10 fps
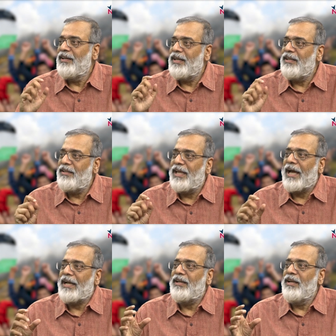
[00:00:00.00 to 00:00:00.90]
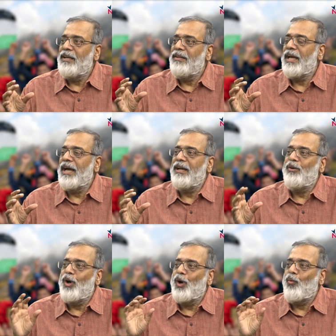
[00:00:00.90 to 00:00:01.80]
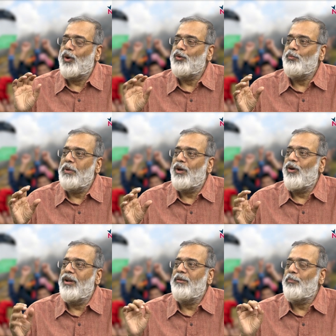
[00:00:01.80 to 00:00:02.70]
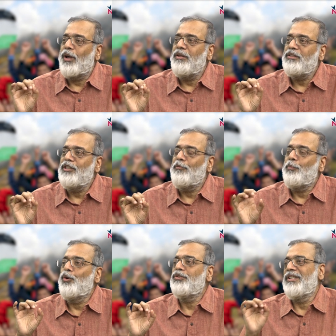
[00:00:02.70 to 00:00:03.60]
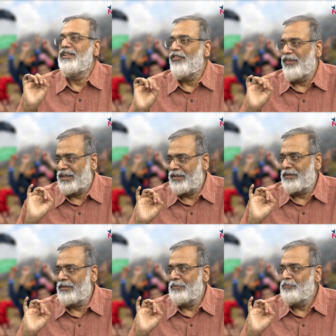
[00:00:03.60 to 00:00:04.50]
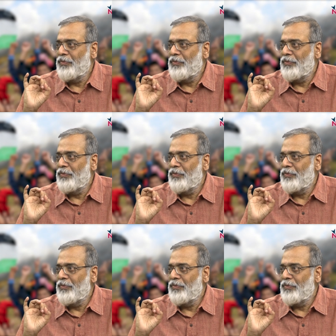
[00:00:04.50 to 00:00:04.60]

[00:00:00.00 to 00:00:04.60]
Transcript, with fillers: In that, they had what would be called a policy of post and flect.